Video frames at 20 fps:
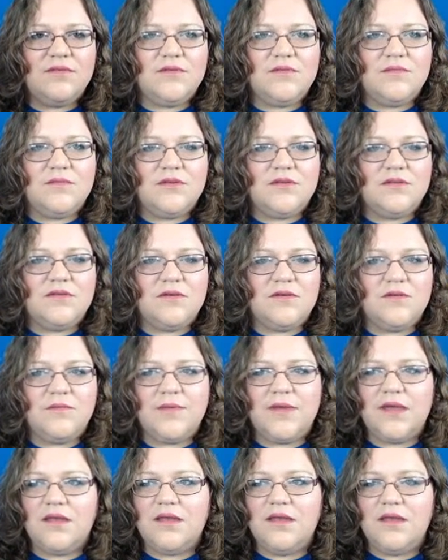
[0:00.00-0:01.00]
So we'll just go
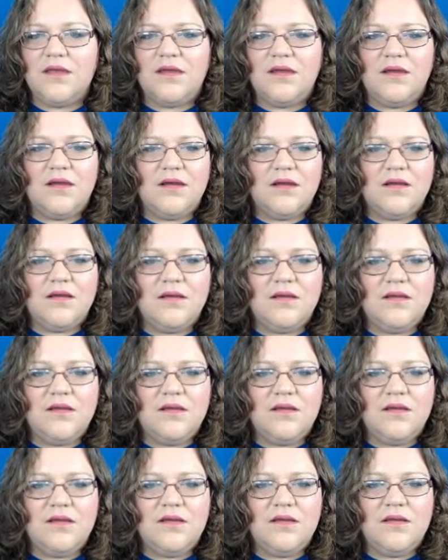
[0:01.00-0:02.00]
back here
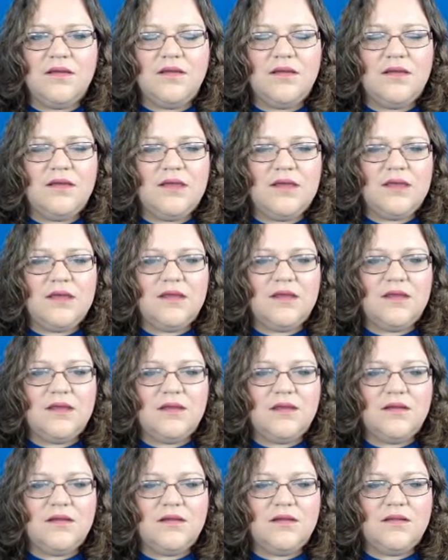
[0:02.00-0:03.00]

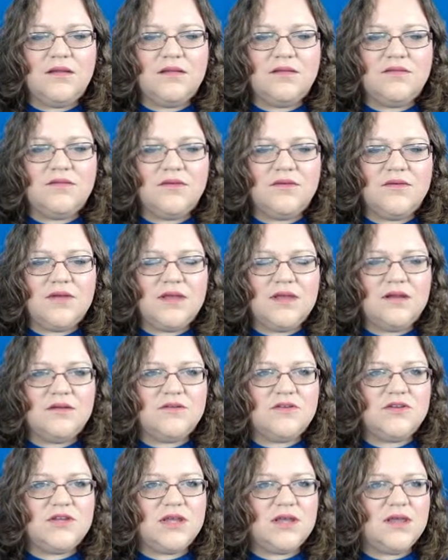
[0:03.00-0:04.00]
and let's go ahead
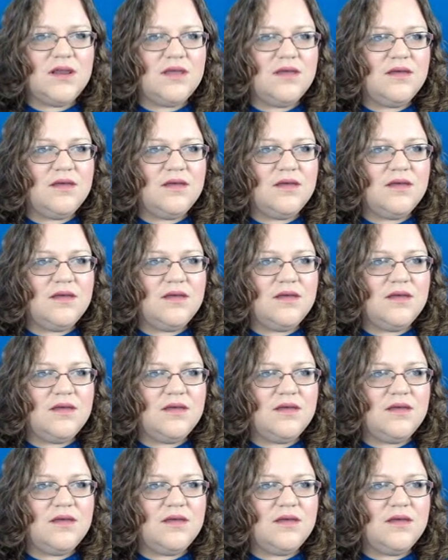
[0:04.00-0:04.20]
and check it